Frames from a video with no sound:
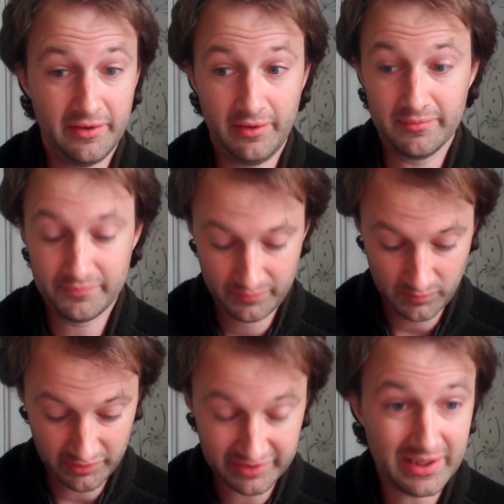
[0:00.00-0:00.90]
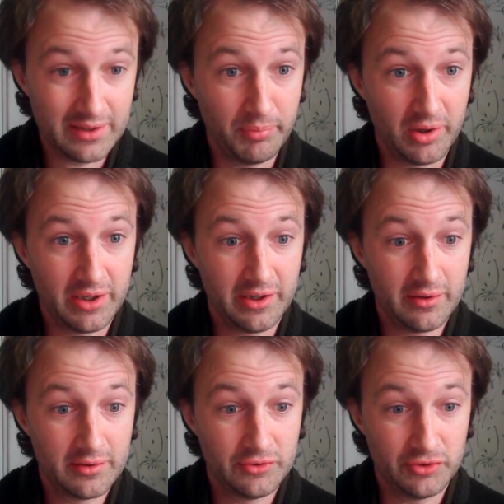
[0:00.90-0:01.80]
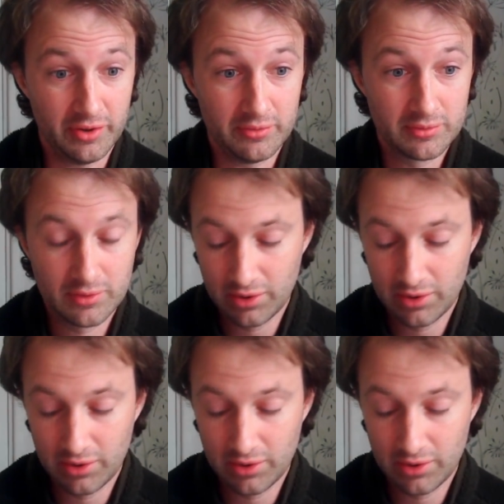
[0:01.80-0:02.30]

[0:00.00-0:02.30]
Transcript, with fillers: the, the table here, you know.